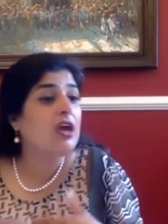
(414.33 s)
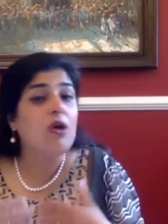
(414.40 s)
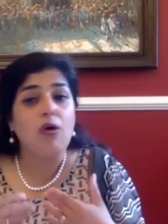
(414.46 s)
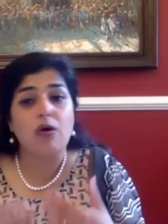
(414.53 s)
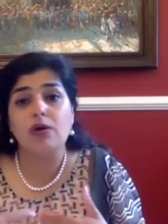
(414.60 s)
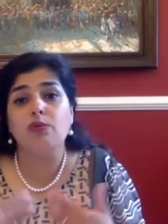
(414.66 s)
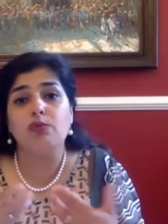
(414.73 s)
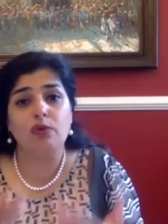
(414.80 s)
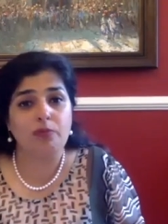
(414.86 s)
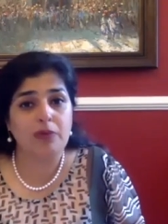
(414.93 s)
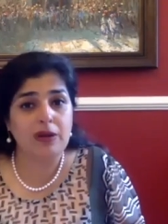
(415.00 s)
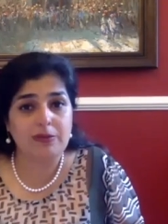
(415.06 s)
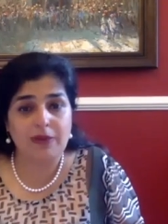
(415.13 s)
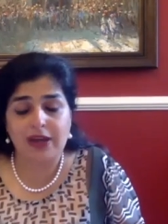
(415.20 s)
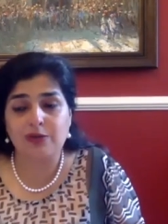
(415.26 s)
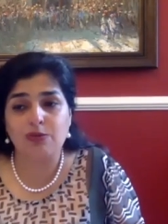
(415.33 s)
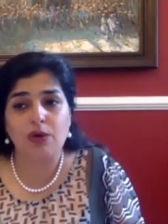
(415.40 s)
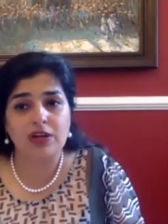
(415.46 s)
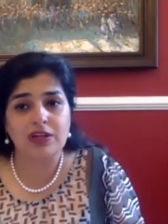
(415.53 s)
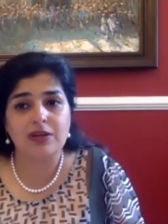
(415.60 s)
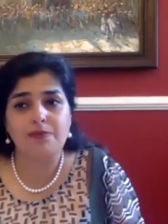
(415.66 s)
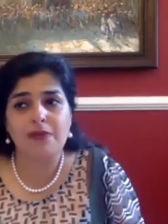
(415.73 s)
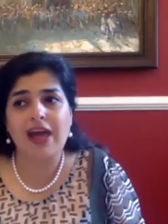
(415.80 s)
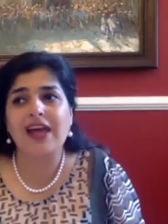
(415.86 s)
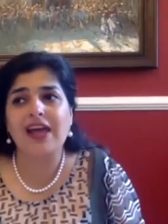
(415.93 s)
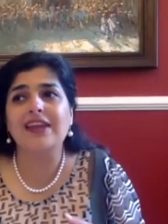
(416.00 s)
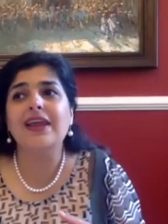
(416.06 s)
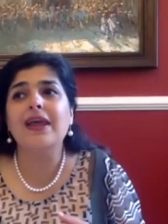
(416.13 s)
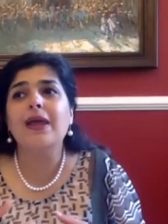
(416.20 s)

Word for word: or a woman might want a man